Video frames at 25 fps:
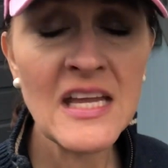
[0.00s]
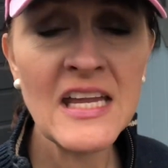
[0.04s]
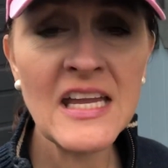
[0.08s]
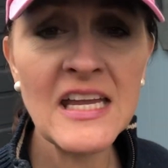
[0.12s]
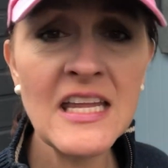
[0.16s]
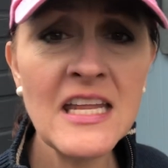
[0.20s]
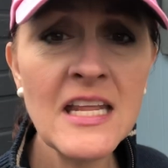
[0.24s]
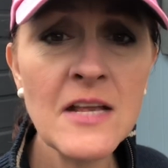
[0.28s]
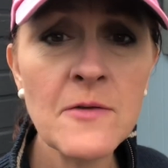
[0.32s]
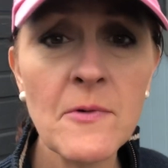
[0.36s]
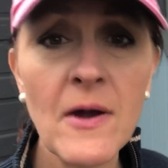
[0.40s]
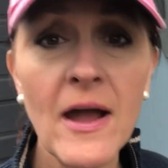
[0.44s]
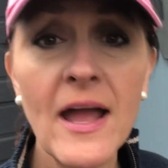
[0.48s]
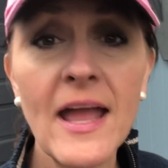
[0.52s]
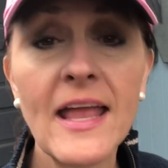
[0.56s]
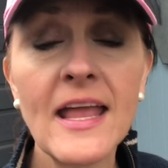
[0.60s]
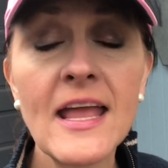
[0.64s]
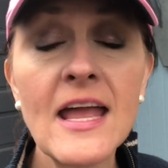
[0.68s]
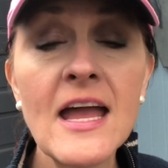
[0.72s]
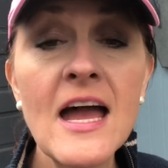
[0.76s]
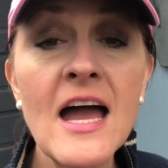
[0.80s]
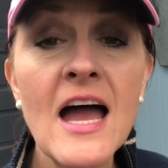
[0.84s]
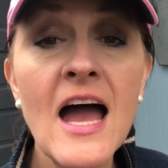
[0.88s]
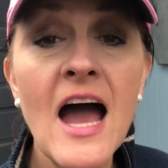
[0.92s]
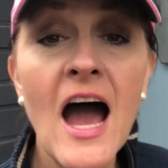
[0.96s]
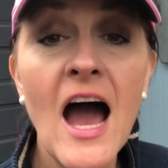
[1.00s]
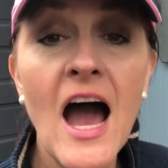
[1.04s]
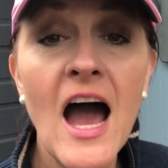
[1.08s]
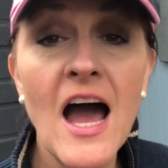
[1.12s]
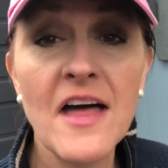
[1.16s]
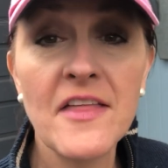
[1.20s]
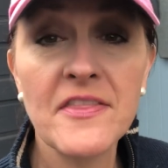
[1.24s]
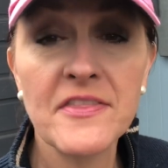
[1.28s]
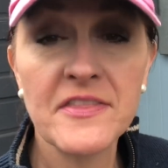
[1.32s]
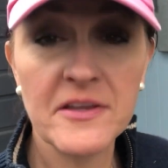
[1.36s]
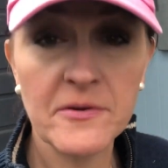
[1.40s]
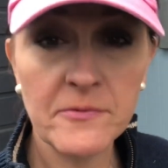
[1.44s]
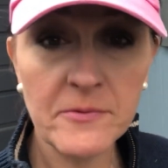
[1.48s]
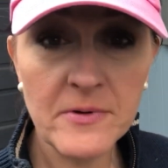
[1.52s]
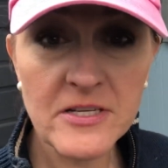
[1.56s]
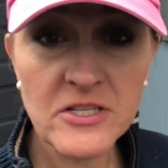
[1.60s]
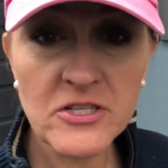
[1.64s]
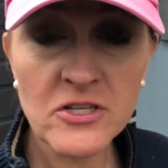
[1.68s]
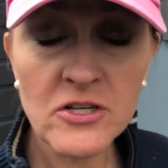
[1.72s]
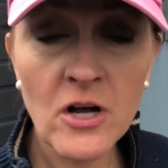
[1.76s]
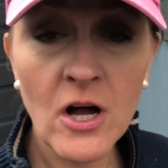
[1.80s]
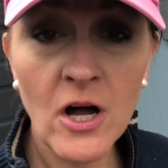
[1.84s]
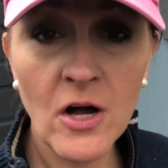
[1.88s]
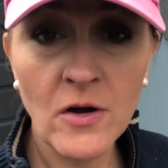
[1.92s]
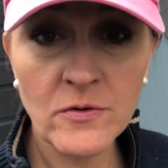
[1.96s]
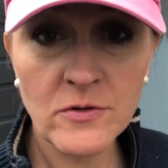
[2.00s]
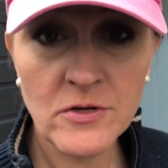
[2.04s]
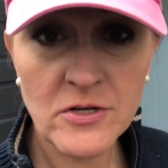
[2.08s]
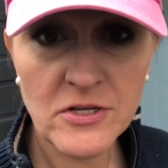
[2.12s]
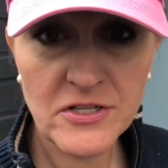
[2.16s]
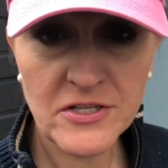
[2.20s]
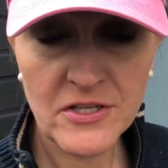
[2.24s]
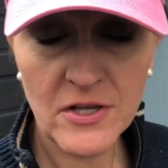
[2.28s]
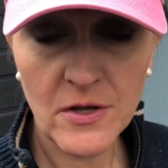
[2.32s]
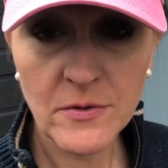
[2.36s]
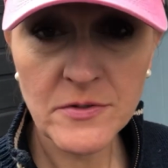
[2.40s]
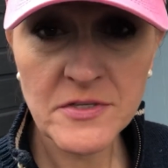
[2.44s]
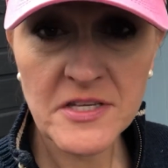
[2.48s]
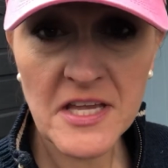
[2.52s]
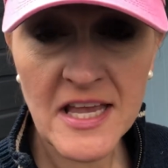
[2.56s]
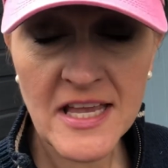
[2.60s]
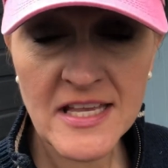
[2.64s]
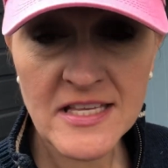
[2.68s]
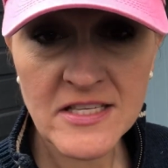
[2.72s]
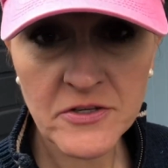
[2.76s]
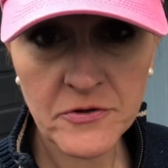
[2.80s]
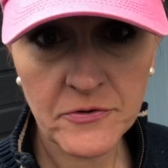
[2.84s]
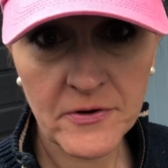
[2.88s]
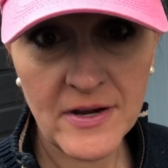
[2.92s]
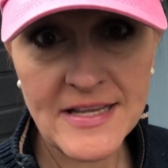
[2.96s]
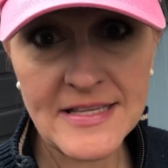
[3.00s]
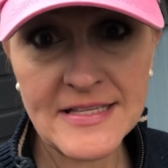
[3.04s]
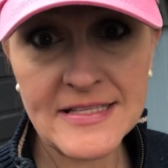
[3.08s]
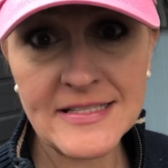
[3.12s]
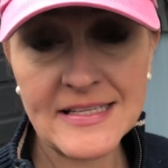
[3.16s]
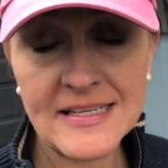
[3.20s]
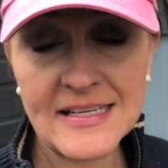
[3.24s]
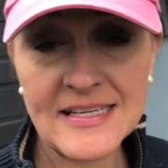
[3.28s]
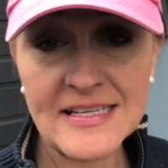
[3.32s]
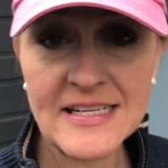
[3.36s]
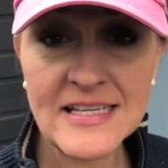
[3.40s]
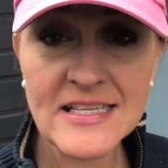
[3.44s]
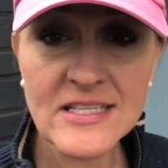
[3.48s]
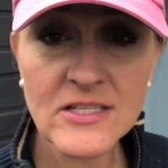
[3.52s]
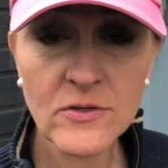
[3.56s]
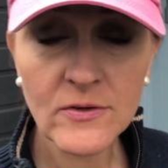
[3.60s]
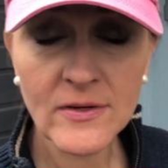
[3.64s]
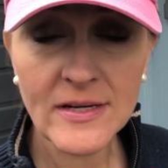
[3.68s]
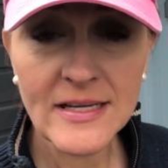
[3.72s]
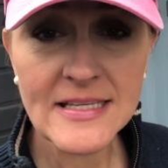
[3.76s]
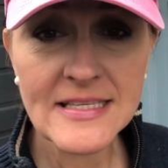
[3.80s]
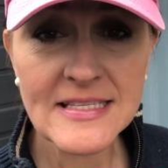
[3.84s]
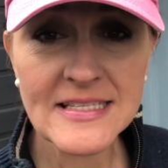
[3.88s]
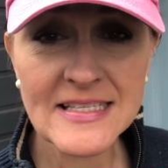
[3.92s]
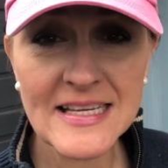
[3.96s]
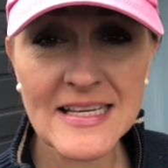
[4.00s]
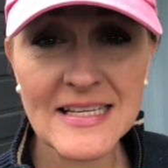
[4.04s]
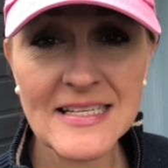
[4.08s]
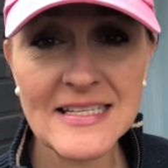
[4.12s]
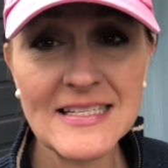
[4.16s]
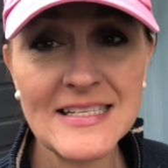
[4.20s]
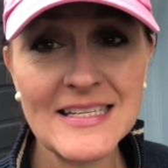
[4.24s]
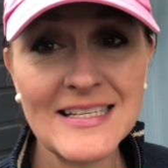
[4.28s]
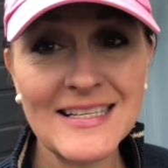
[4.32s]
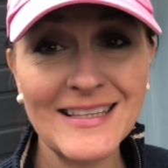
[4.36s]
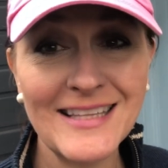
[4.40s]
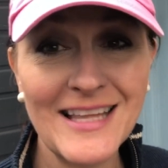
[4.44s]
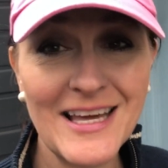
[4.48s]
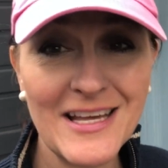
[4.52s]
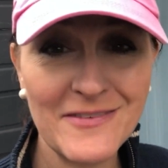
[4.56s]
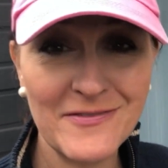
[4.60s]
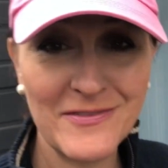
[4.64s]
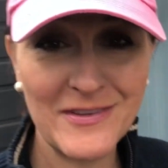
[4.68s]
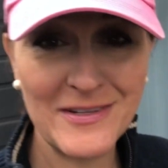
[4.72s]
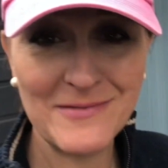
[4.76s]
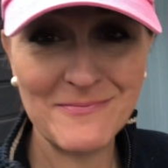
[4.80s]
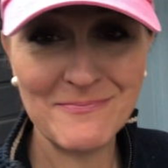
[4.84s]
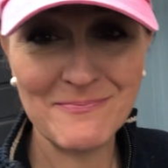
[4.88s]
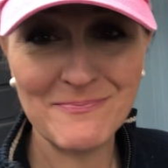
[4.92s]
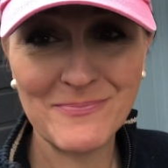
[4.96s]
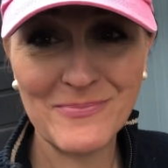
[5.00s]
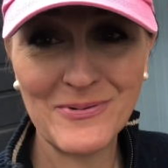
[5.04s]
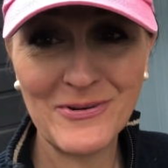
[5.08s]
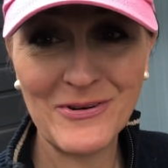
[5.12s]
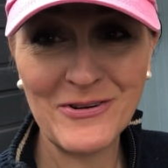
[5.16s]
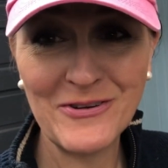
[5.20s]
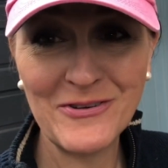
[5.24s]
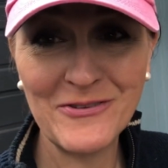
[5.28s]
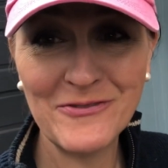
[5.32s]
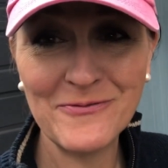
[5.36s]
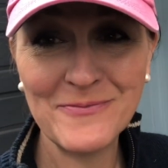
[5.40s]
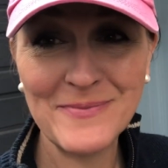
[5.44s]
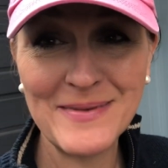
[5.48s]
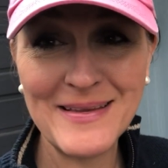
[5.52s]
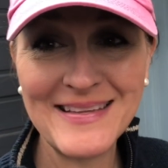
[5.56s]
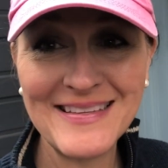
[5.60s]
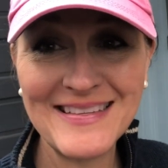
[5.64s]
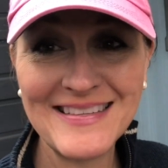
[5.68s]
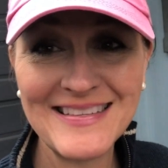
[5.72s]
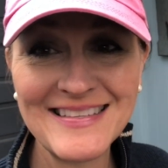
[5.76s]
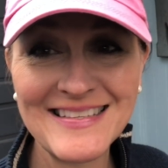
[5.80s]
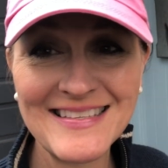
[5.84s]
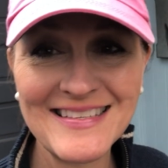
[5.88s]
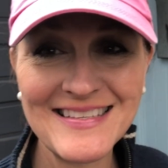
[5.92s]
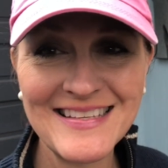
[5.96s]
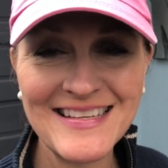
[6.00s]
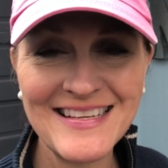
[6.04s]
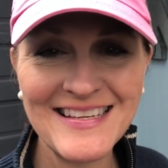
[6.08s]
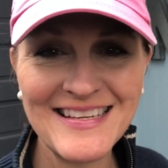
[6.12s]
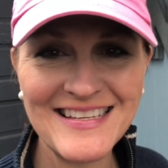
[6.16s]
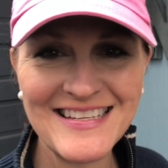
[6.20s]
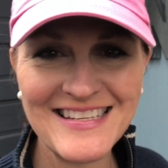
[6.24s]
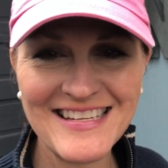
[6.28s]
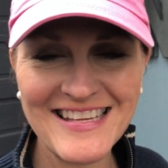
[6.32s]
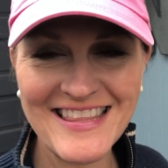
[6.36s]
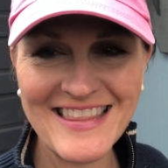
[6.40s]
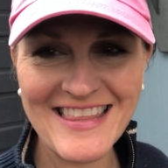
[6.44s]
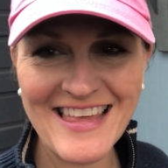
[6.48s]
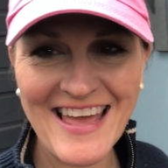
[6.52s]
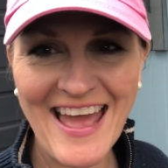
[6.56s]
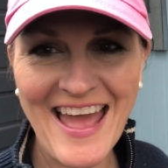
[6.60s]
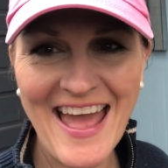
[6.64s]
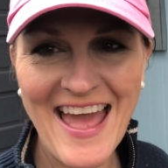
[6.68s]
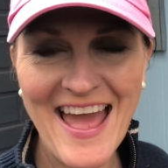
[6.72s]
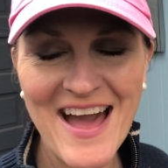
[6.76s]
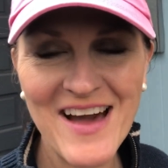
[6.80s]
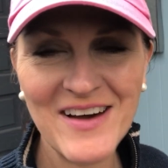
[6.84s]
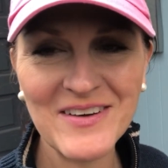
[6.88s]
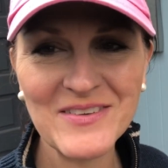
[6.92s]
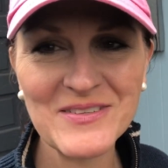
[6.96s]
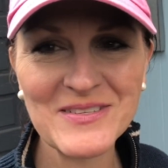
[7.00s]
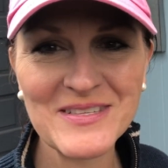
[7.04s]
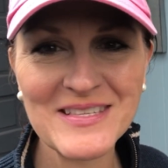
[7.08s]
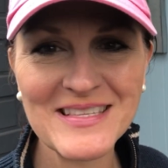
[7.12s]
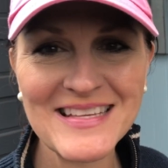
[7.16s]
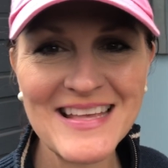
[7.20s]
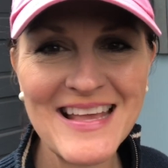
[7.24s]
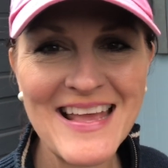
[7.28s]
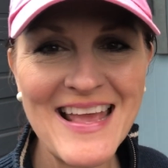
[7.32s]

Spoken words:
Anyway, the original owner sold to his grandson. His grandson did a lot of improvements to the house,